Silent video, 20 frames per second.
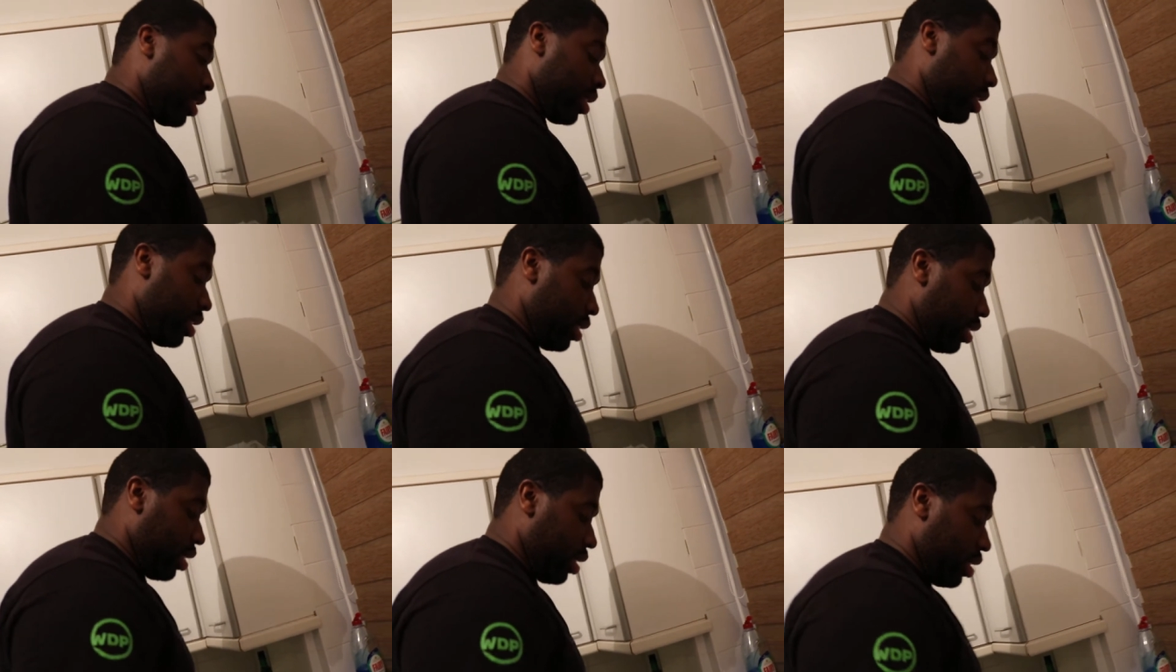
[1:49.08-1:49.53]

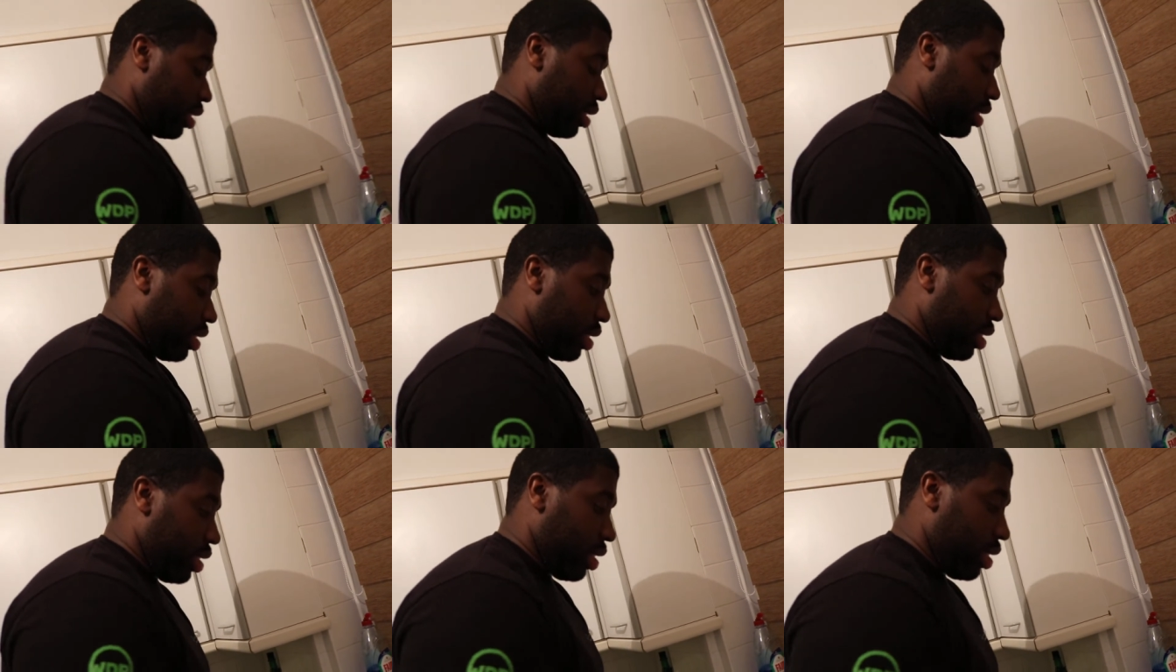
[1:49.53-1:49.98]
we'll be
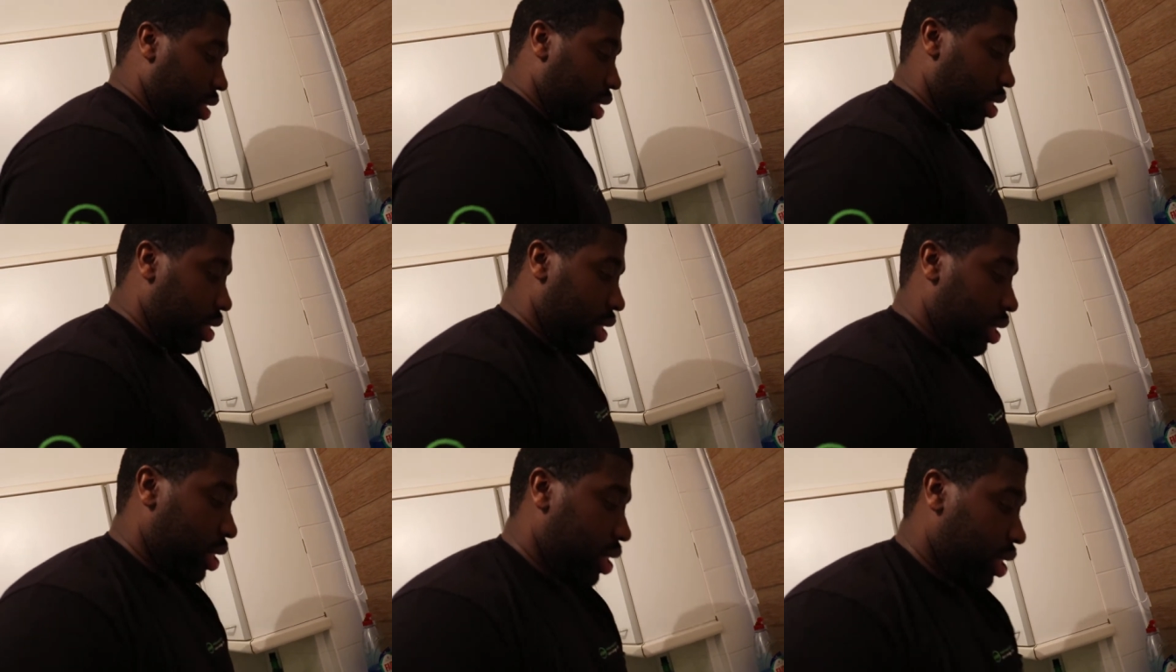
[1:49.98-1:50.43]

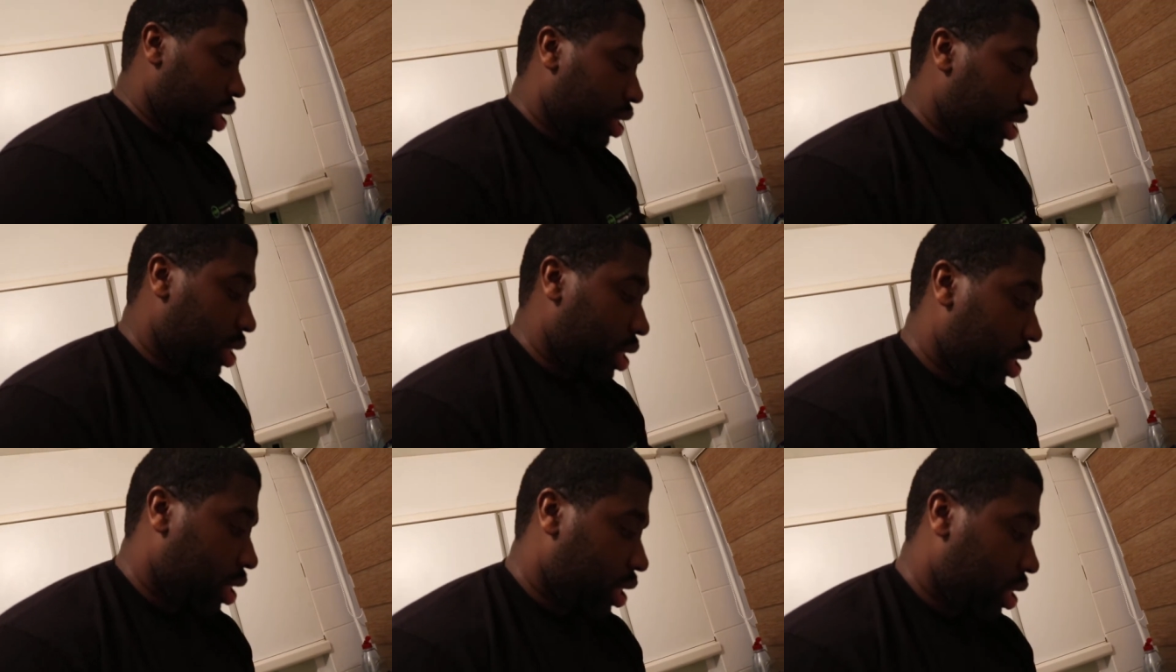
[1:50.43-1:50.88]
right back
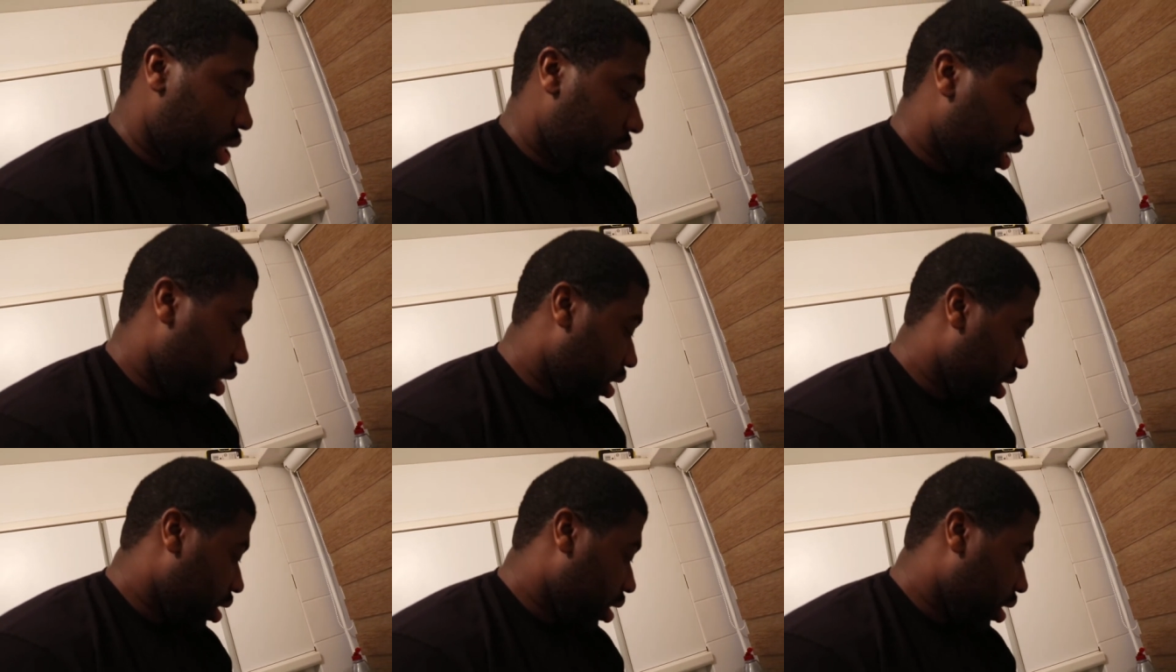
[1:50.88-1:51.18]
with you.